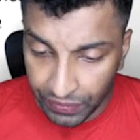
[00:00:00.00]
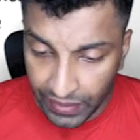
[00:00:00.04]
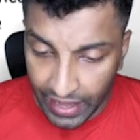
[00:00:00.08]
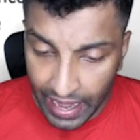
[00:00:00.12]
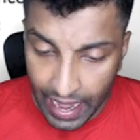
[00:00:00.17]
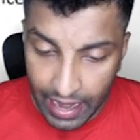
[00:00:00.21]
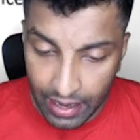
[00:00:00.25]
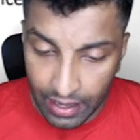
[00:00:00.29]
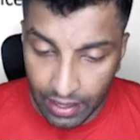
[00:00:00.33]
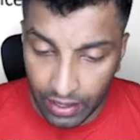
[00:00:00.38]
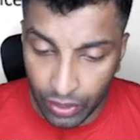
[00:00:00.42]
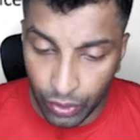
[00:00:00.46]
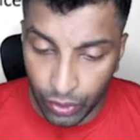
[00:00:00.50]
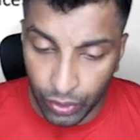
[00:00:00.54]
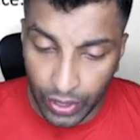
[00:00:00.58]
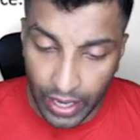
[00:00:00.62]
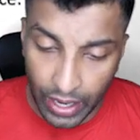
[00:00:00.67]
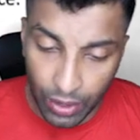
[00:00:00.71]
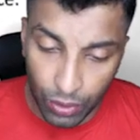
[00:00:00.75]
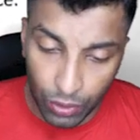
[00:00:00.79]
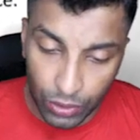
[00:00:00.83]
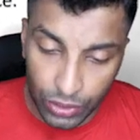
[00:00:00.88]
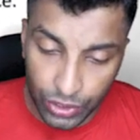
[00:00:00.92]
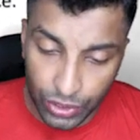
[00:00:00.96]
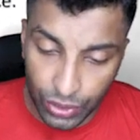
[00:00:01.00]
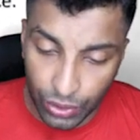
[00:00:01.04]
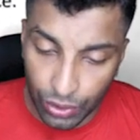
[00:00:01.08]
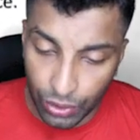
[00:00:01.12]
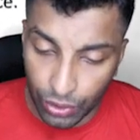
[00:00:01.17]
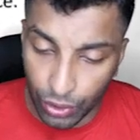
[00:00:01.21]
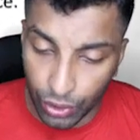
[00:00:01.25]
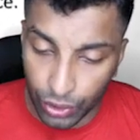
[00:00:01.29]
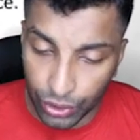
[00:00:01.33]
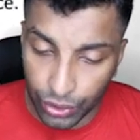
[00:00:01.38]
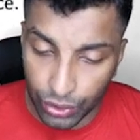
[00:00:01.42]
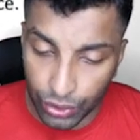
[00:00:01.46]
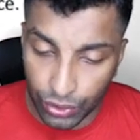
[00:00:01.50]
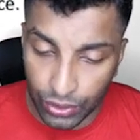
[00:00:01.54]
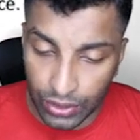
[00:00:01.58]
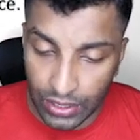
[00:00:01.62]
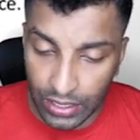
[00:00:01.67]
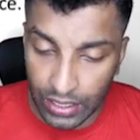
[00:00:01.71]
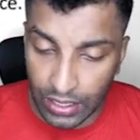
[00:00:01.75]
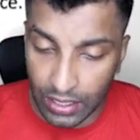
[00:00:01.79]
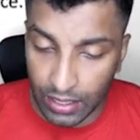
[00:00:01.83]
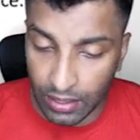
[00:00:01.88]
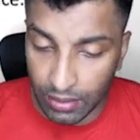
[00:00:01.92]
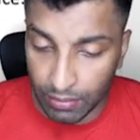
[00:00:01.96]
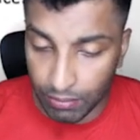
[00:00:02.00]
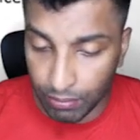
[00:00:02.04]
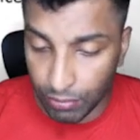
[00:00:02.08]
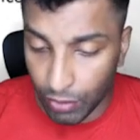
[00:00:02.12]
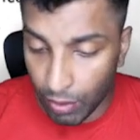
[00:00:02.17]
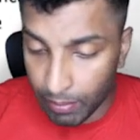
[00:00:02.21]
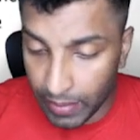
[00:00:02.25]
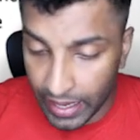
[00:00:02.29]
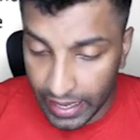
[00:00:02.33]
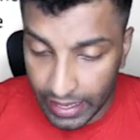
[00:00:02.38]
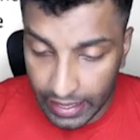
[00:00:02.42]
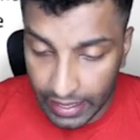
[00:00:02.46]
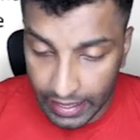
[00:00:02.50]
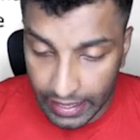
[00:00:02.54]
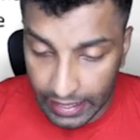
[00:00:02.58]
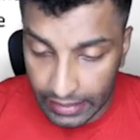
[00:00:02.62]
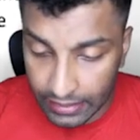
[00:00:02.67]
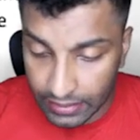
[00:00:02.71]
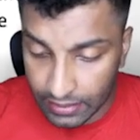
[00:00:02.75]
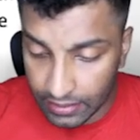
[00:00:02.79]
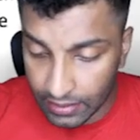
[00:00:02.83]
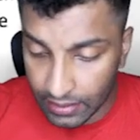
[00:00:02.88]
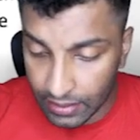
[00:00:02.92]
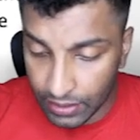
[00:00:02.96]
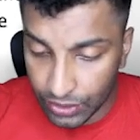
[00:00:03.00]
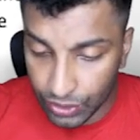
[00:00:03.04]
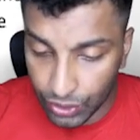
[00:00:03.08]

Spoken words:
and you can also go through the Bommai case.